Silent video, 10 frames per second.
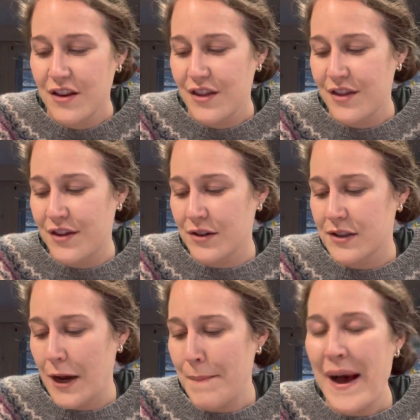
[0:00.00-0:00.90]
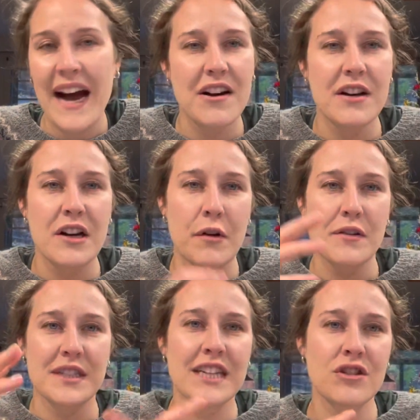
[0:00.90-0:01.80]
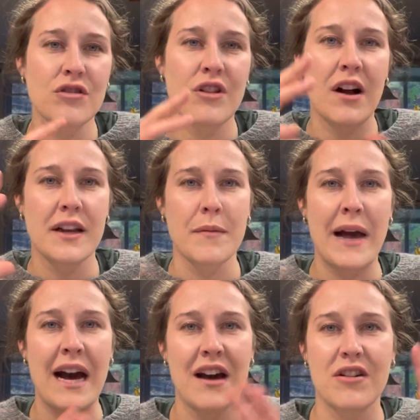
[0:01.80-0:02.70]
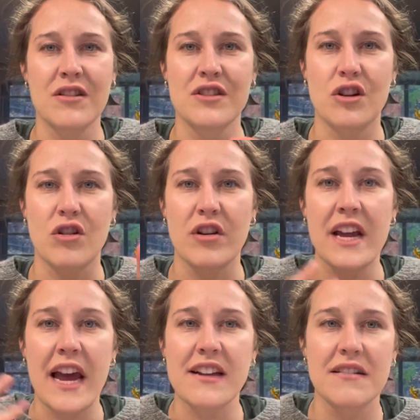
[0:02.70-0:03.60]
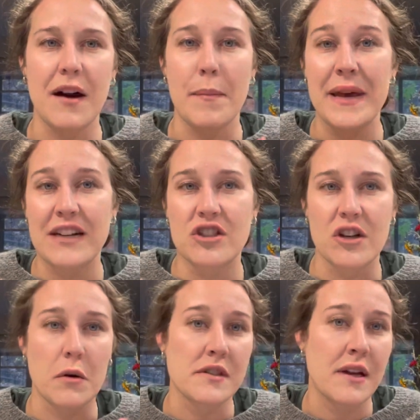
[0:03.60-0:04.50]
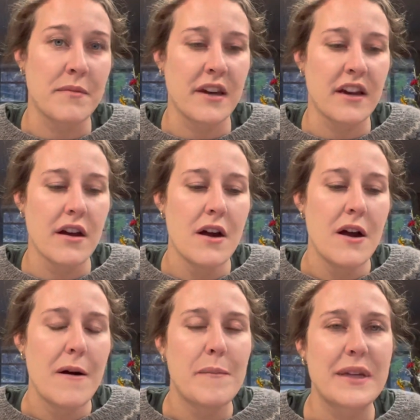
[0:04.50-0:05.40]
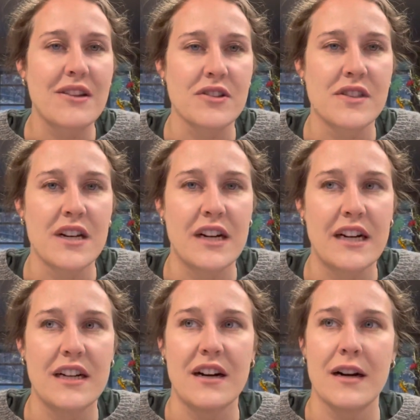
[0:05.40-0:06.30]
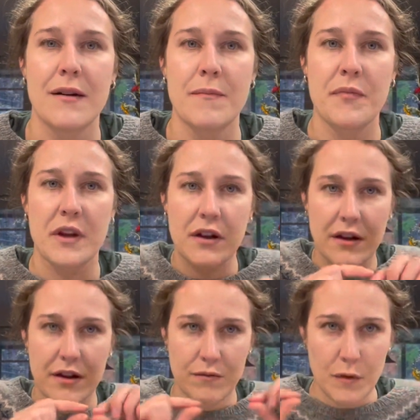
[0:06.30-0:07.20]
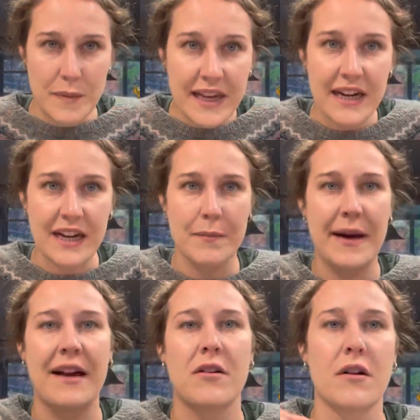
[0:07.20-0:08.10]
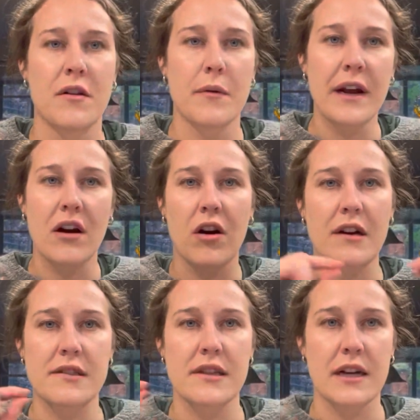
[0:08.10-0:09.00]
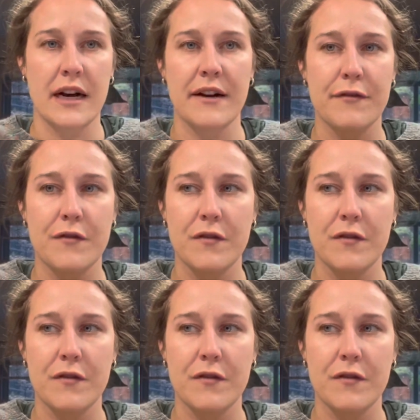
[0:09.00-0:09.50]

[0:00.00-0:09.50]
there's a pattern, there's an interlocking pattern to create a picture or something, but there's not a repeating pattern all the way across that kind of,